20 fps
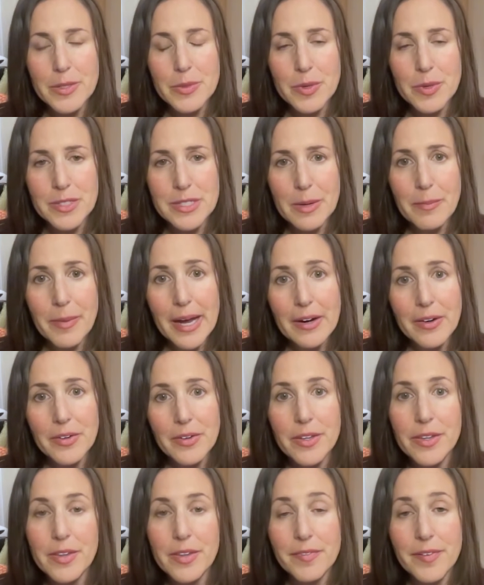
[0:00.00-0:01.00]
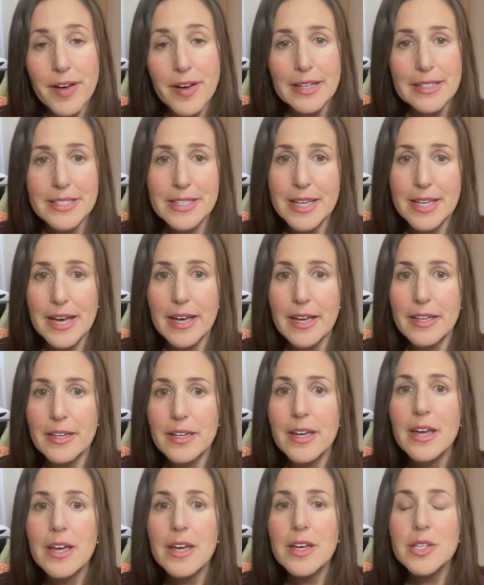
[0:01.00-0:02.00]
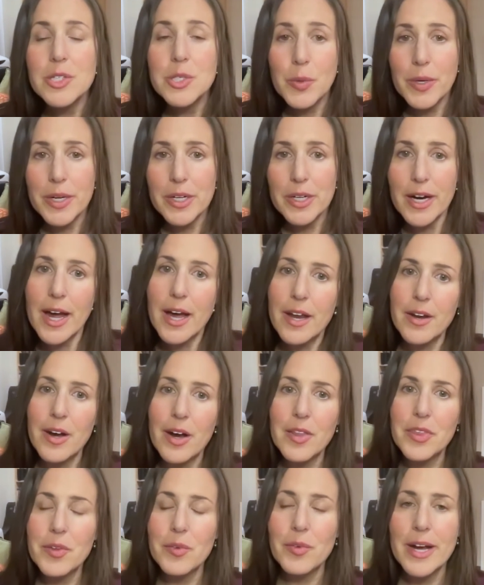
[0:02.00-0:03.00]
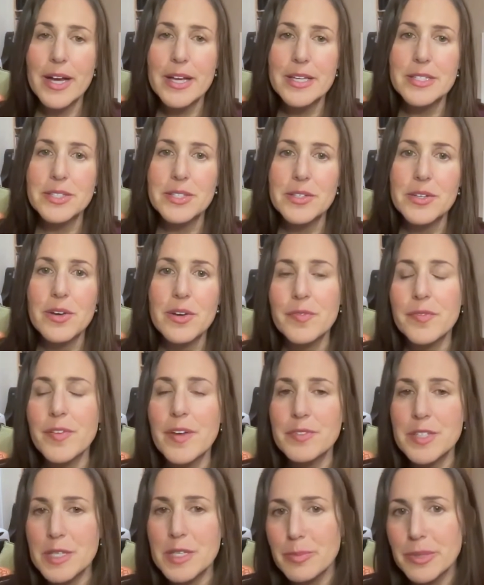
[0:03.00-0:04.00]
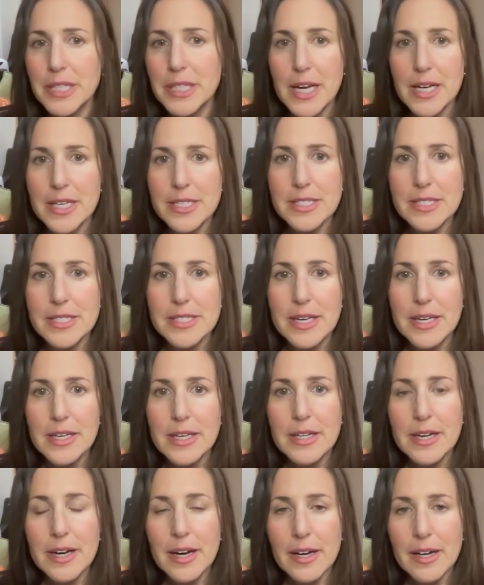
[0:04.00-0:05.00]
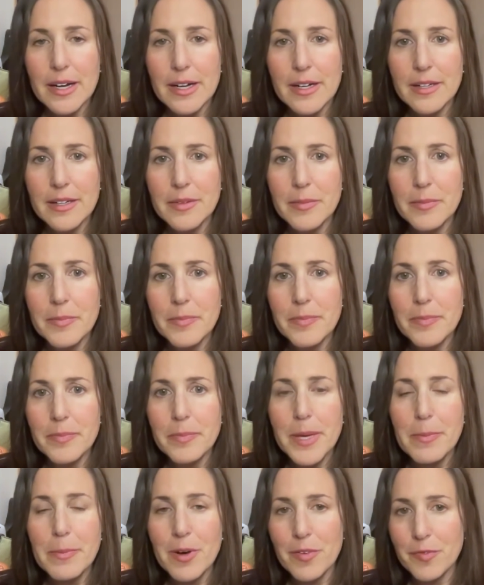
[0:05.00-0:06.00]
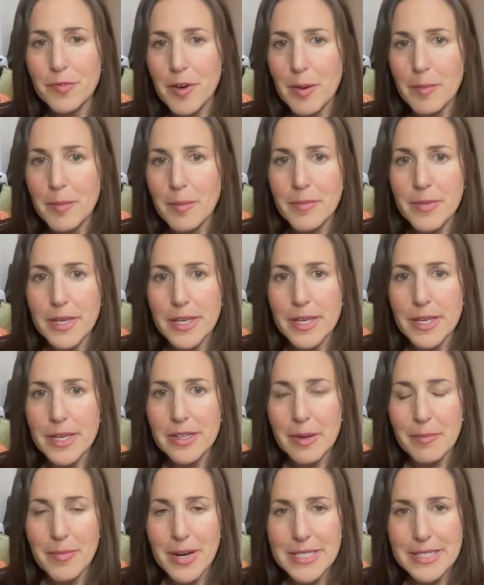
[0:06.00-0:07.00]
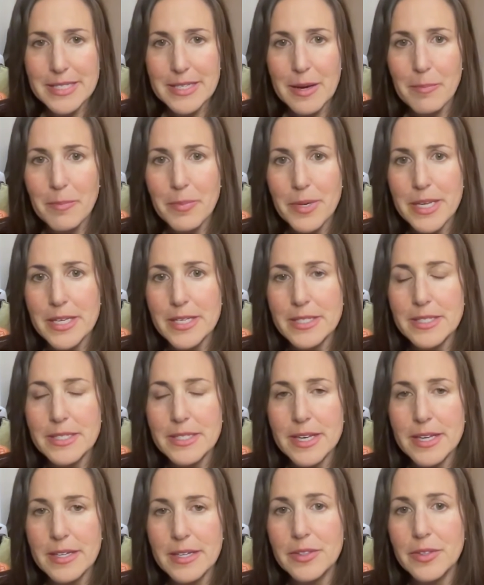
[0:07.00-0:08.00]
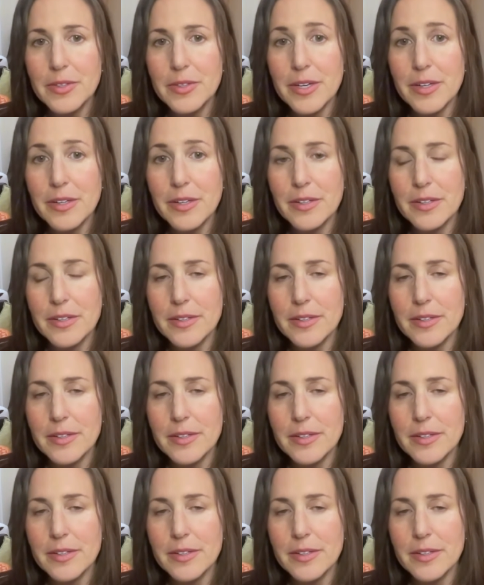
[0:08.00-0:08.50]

was about the fact that Twitter had authorized, 50 plus people from Elon Musk companies, including